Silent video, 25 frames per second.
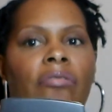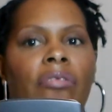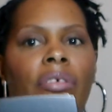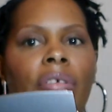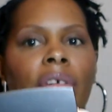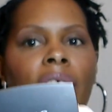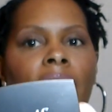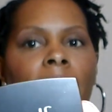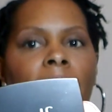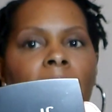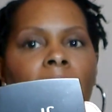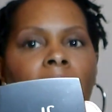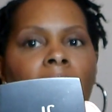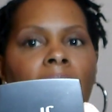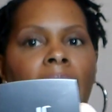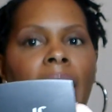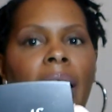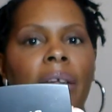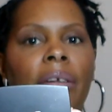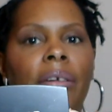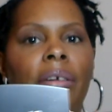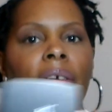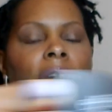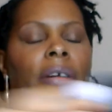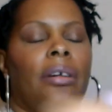cream
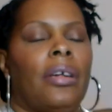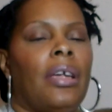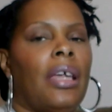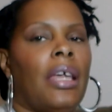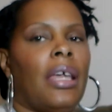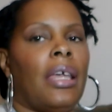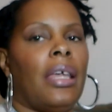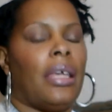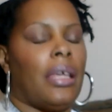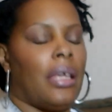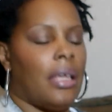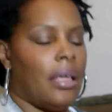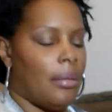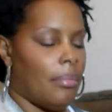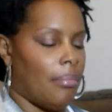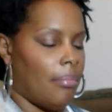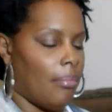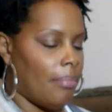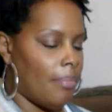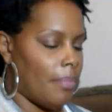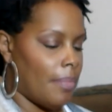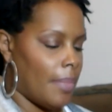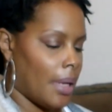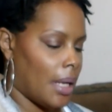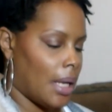liner
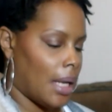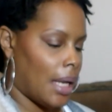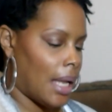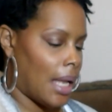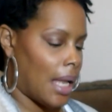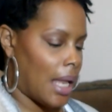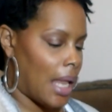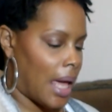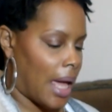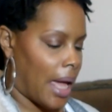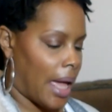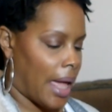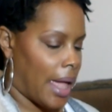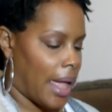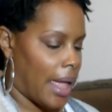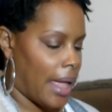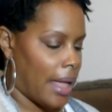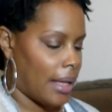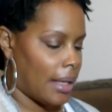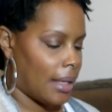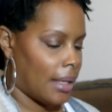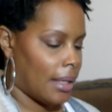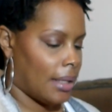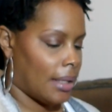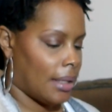in
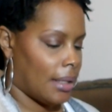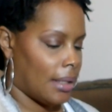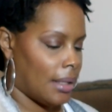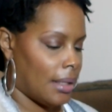black.